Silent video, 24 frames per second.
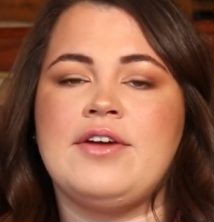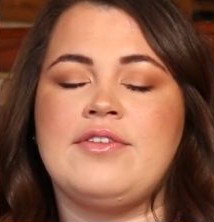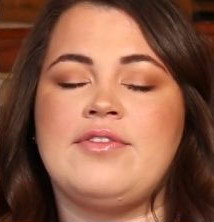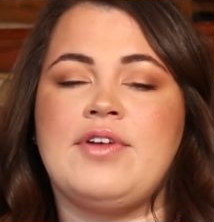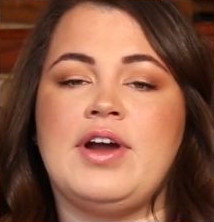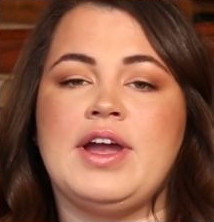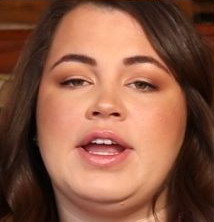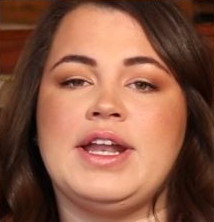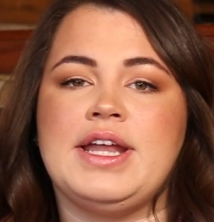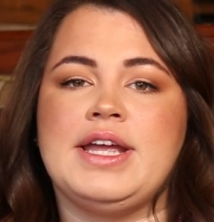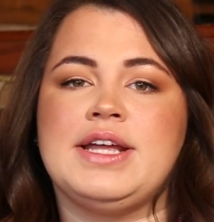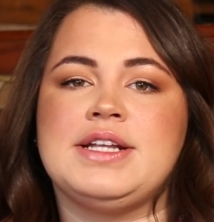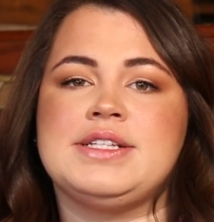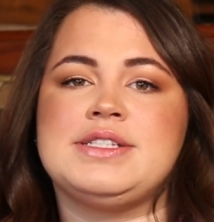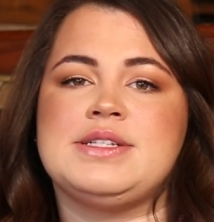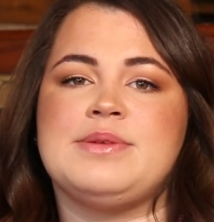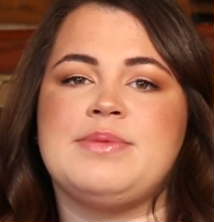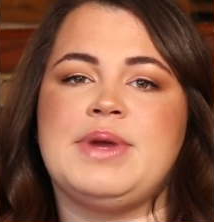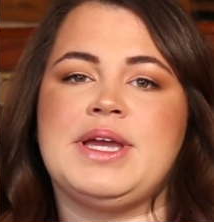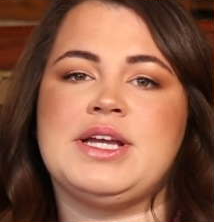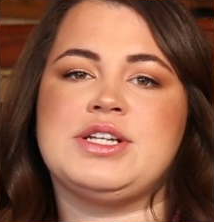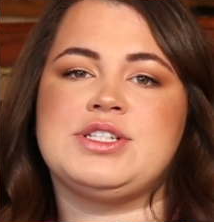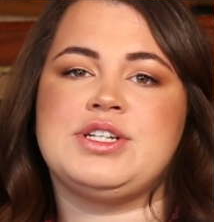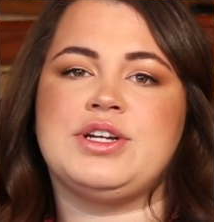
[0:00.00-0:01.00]
fighting to
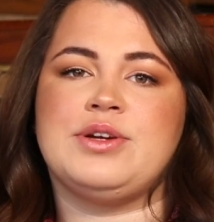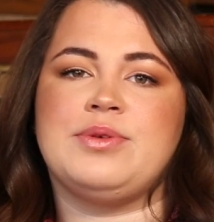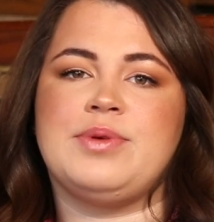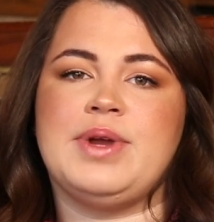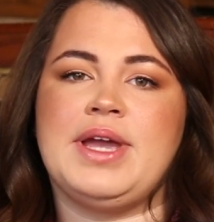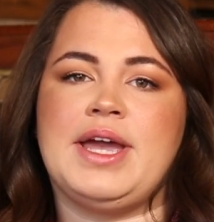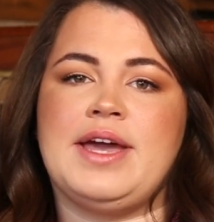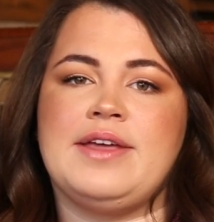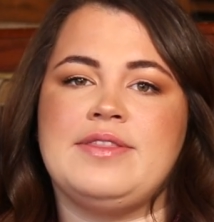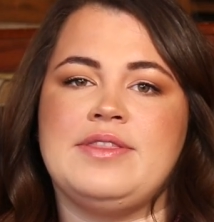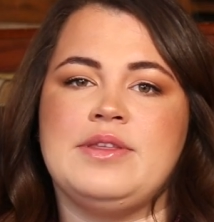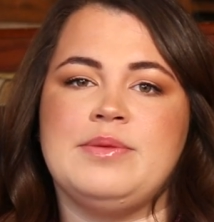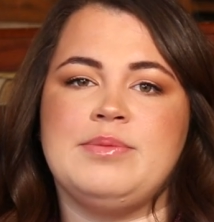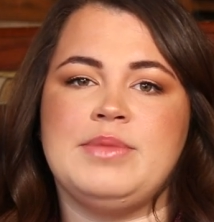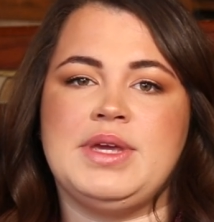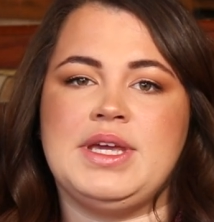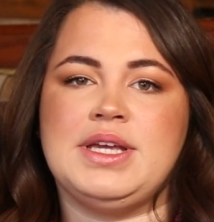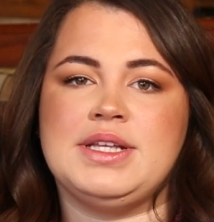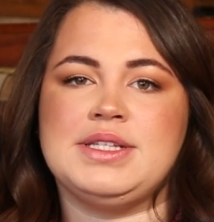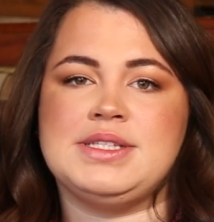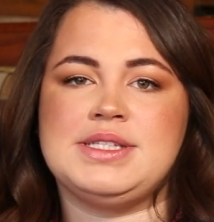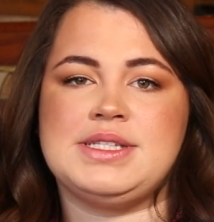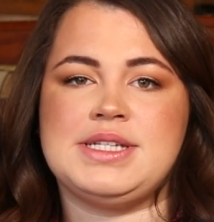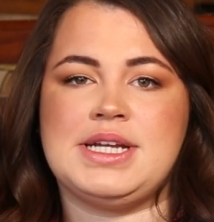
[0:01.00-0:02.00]
make sure we had the
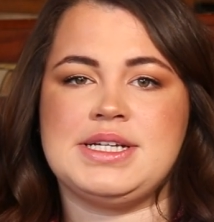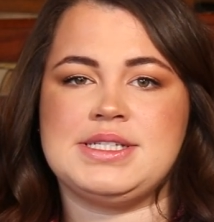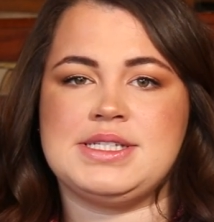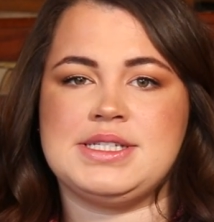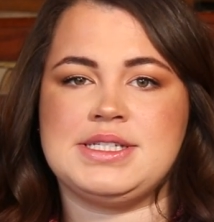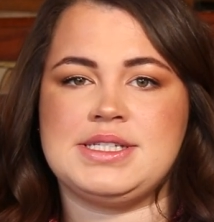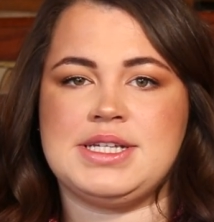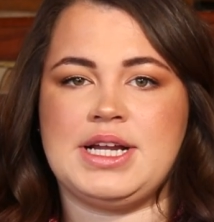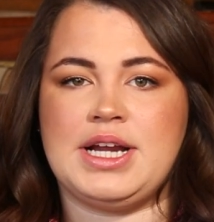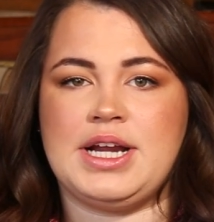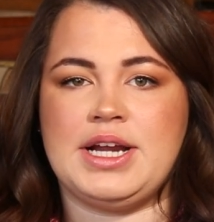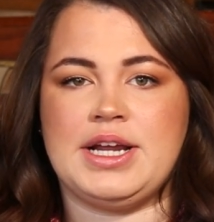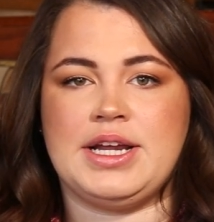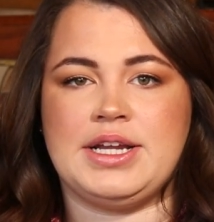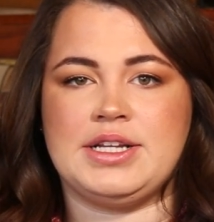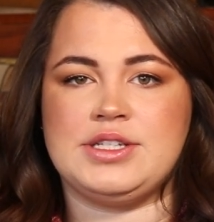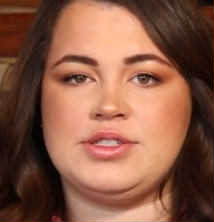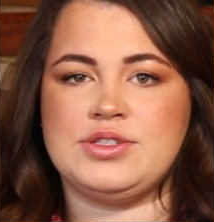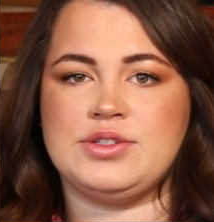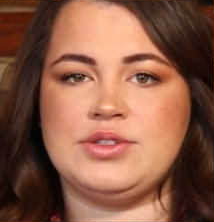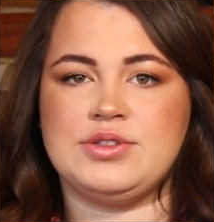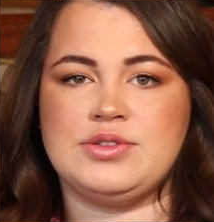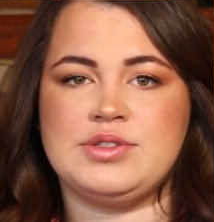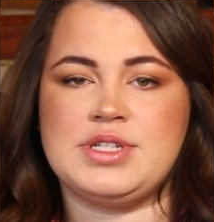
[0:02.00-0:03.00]
means necessary
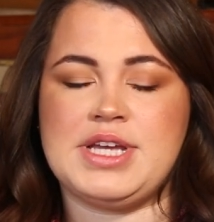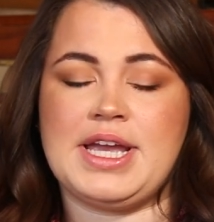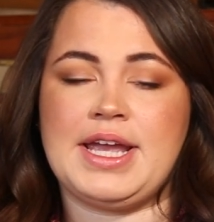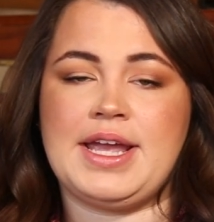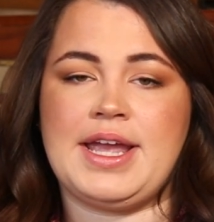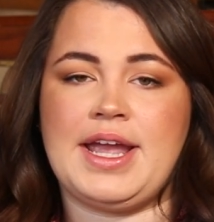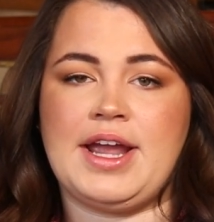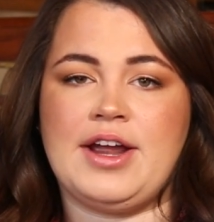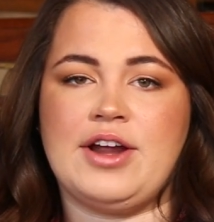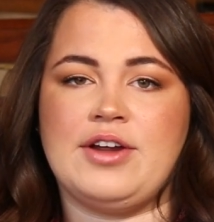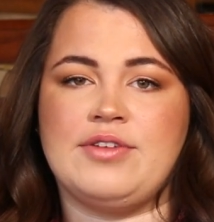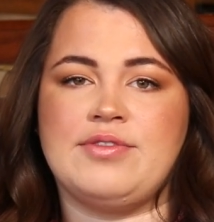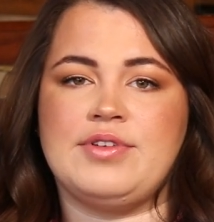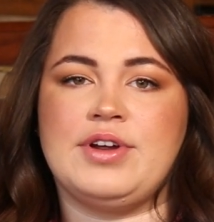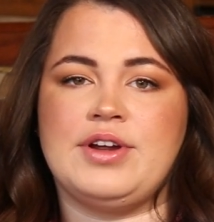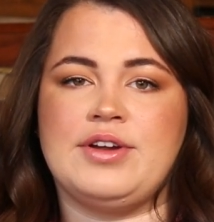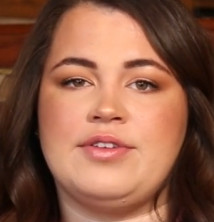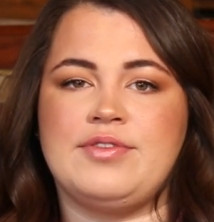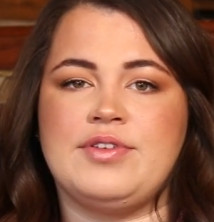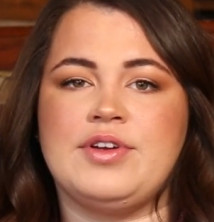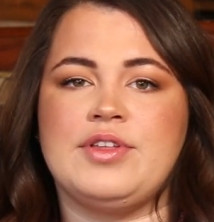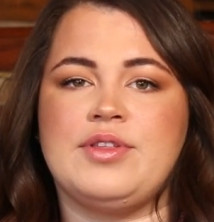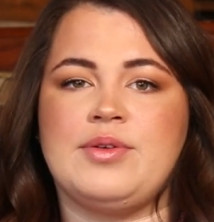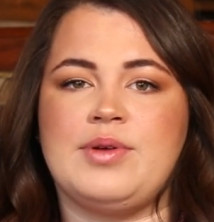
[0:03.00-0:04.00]
to take care of
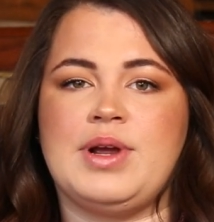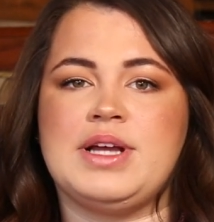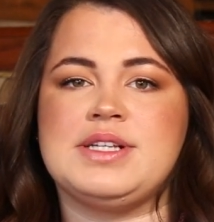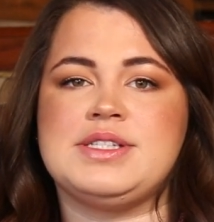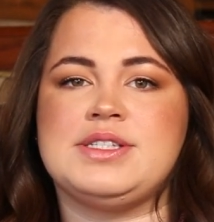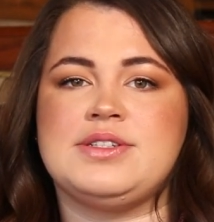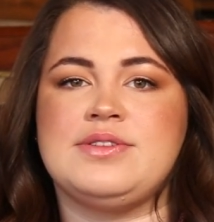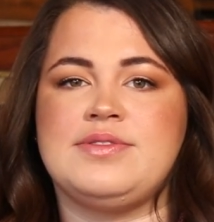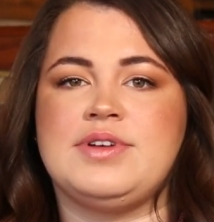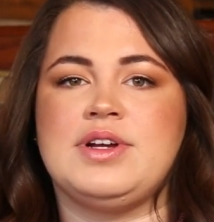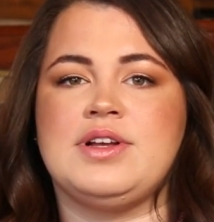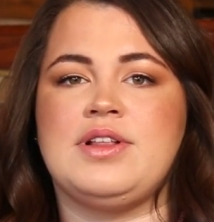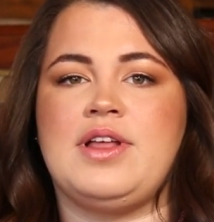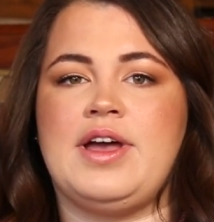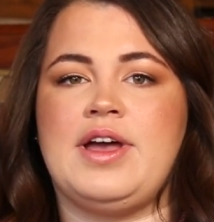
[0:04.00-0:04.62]
her for the rest of her